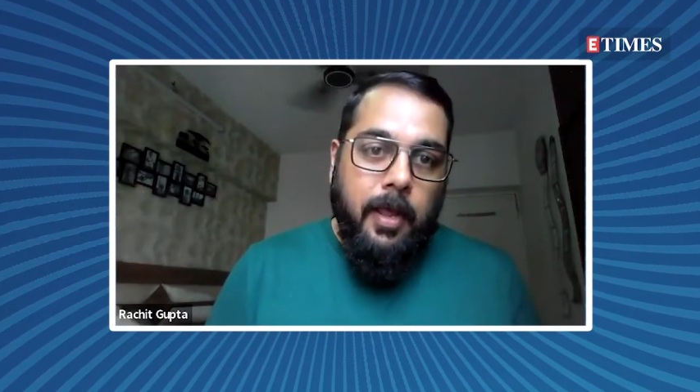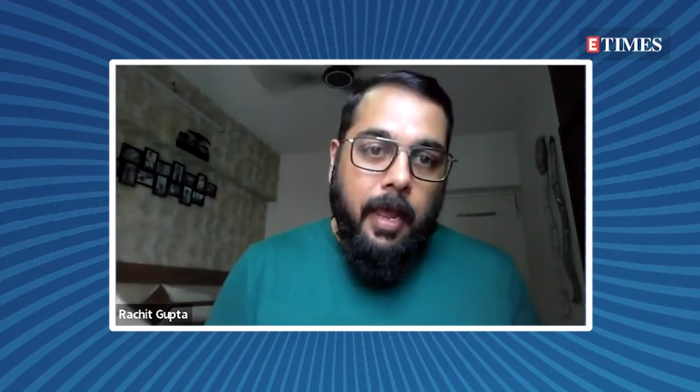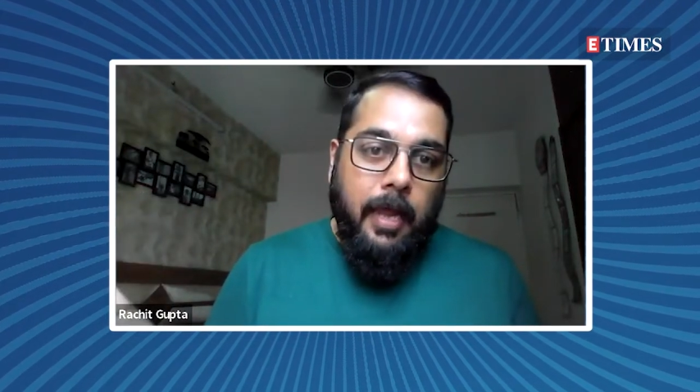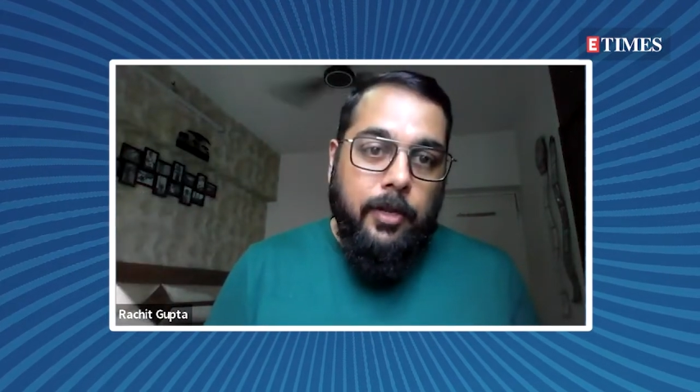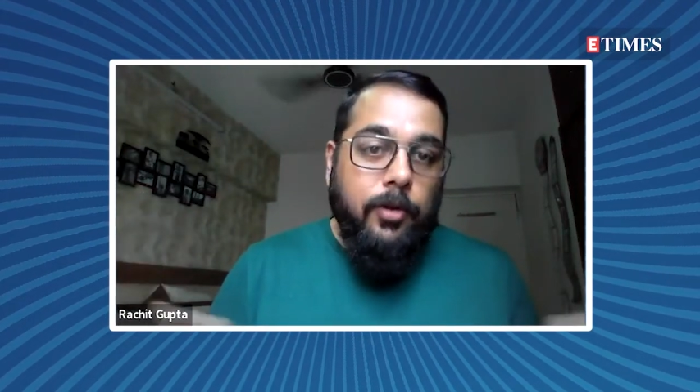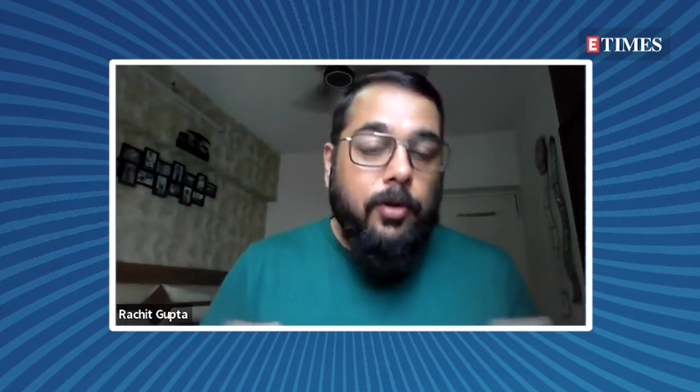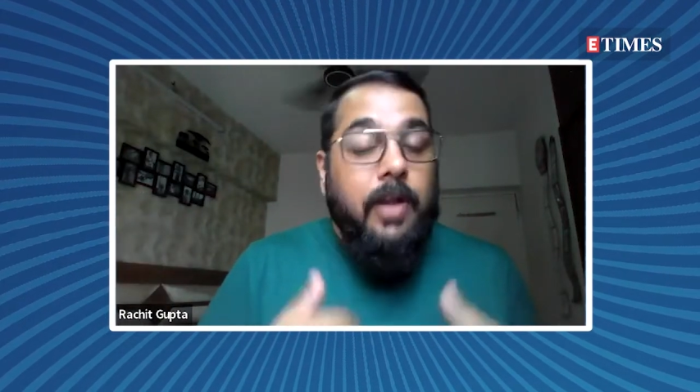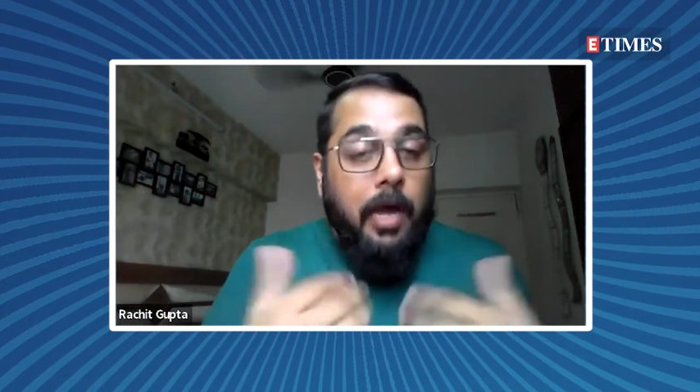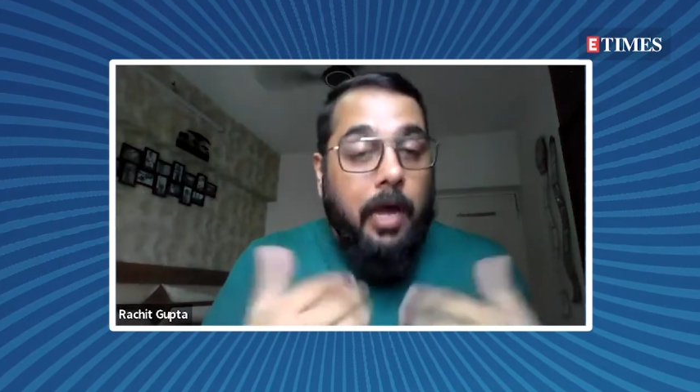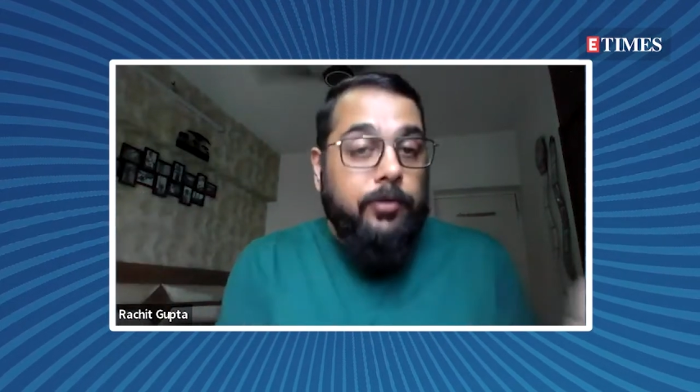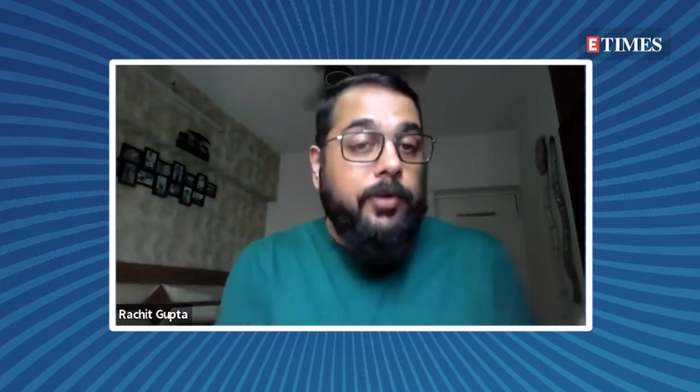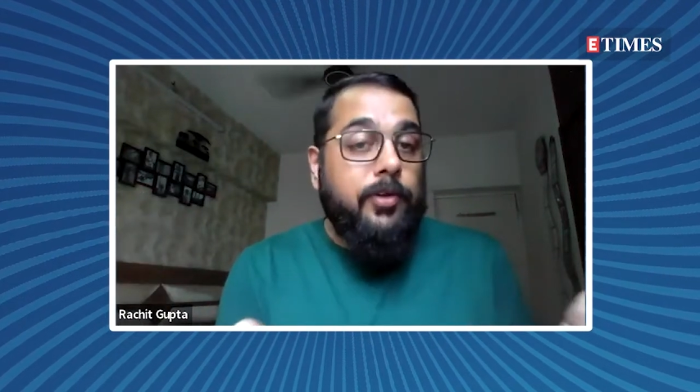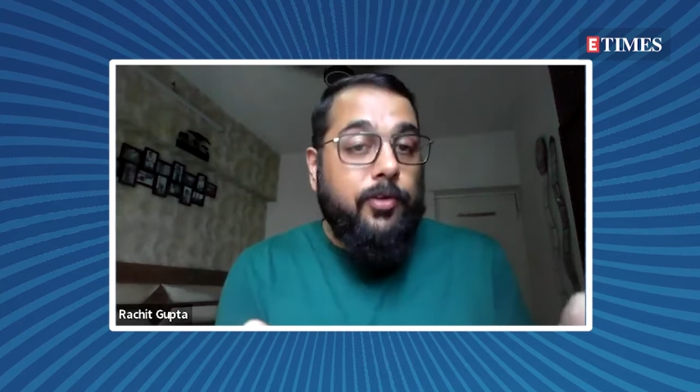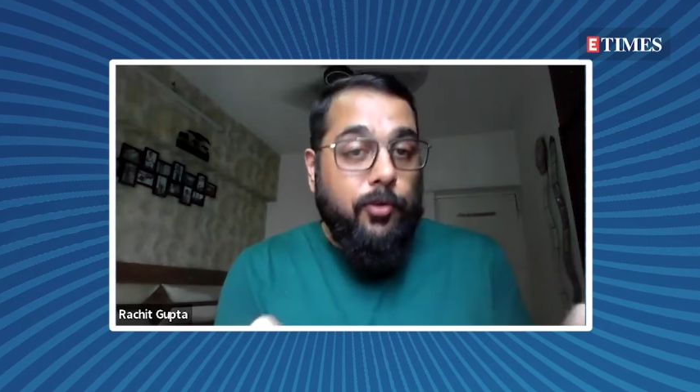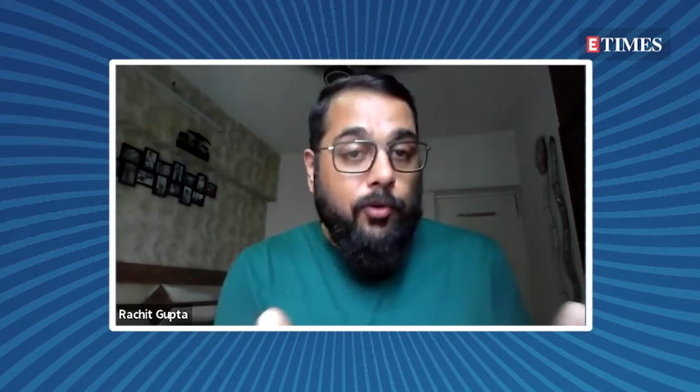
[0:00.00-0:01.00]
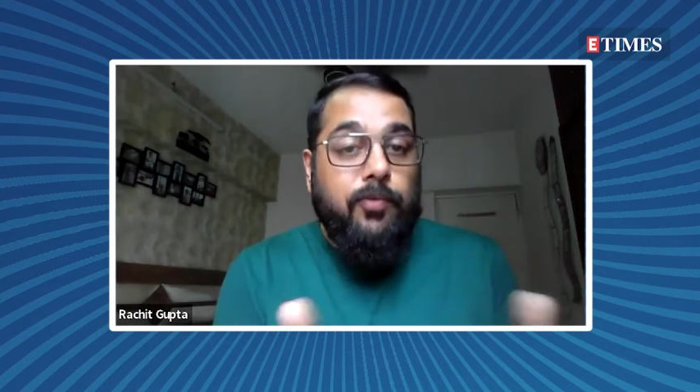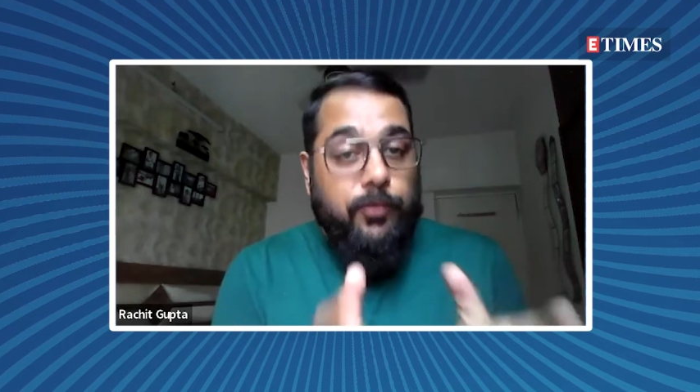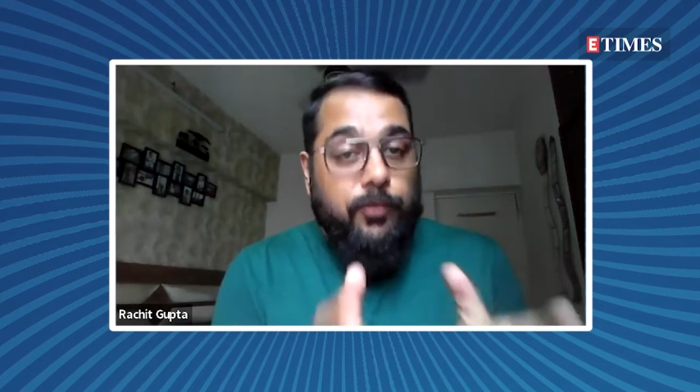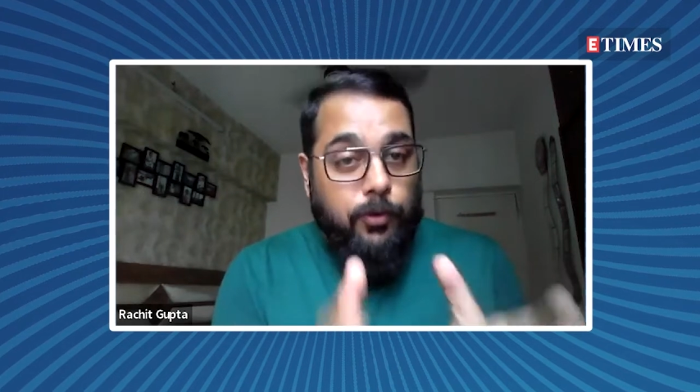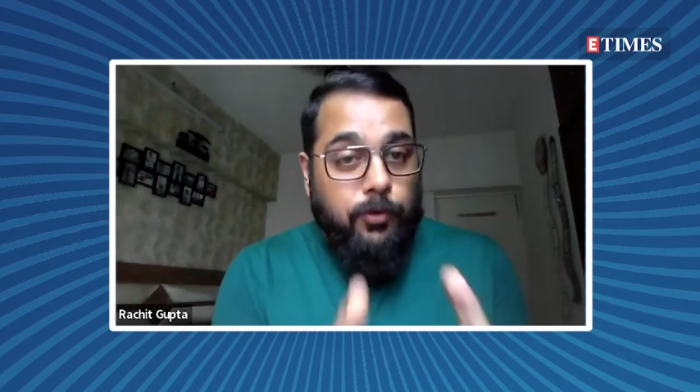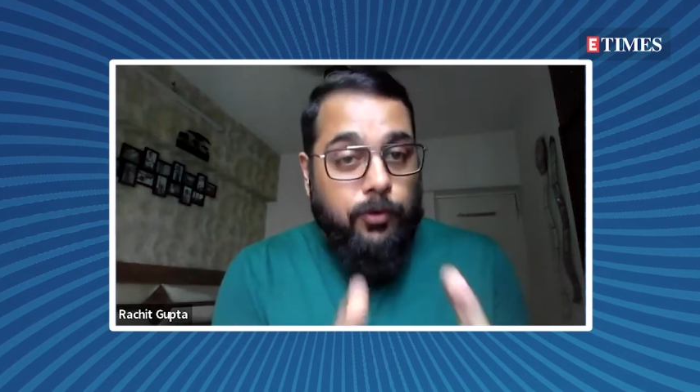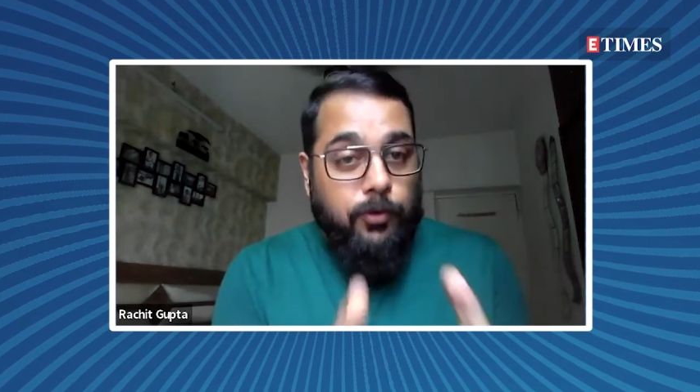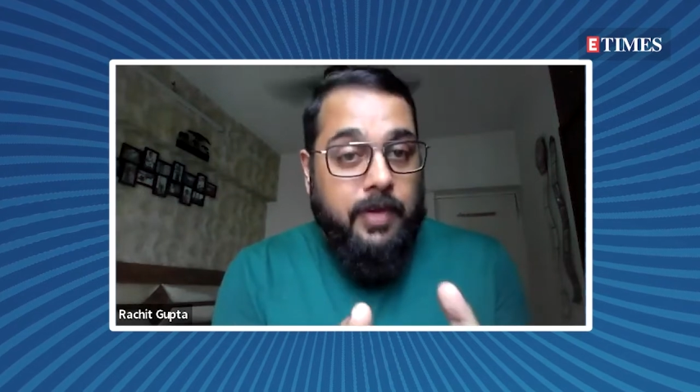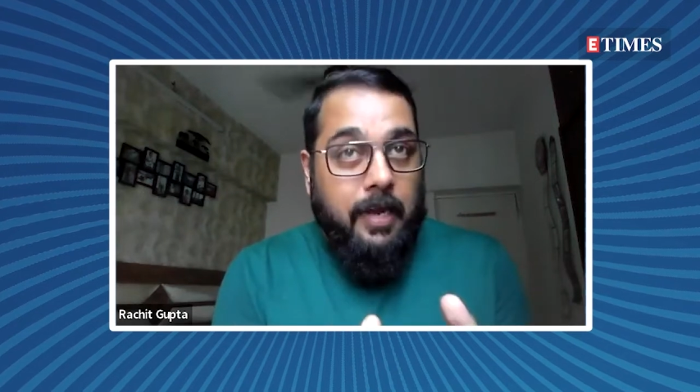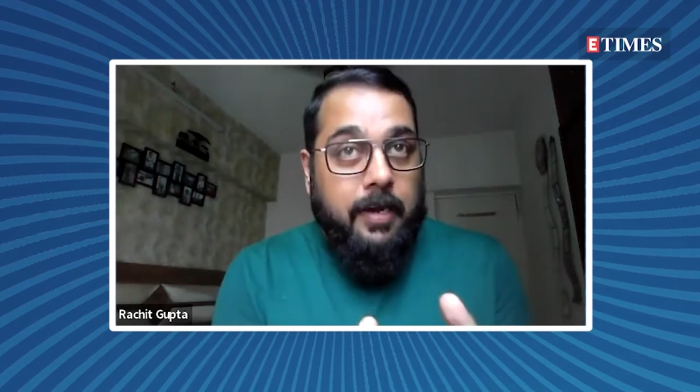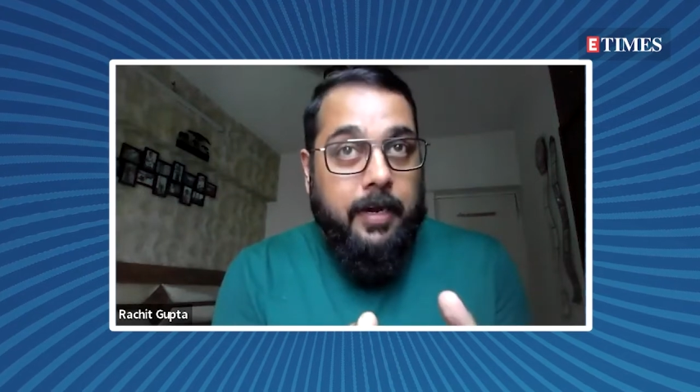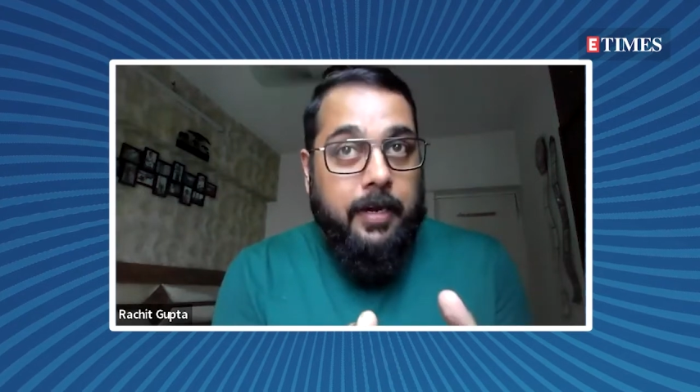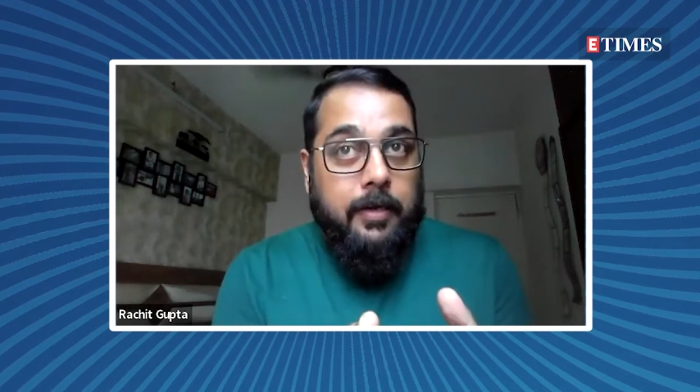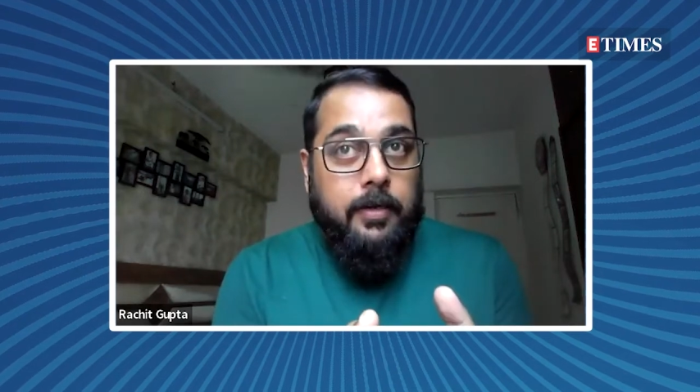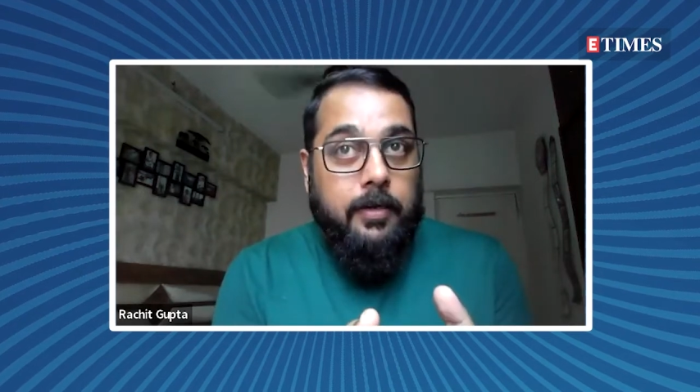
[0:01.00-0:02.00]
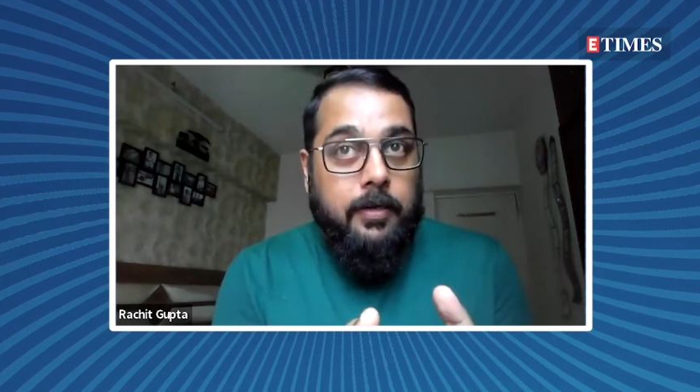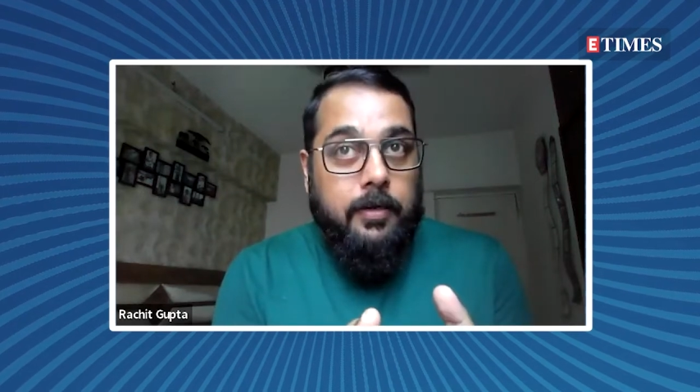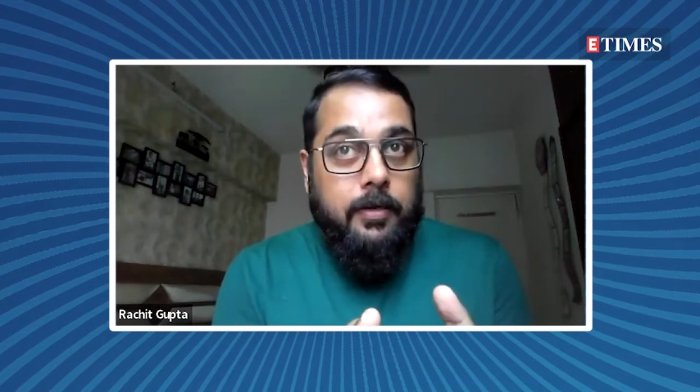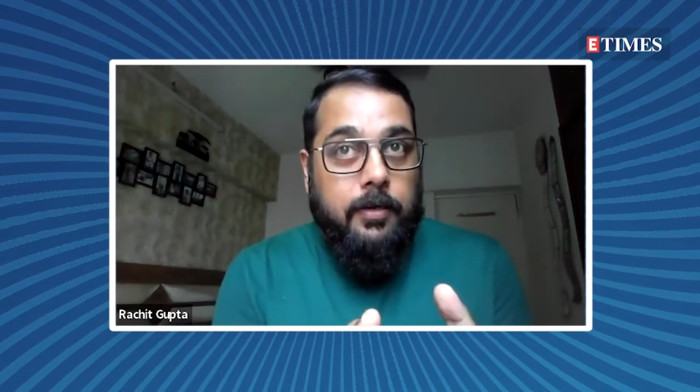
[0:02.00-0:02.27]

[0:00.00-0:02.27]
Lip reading: And, you know, now that you've done it,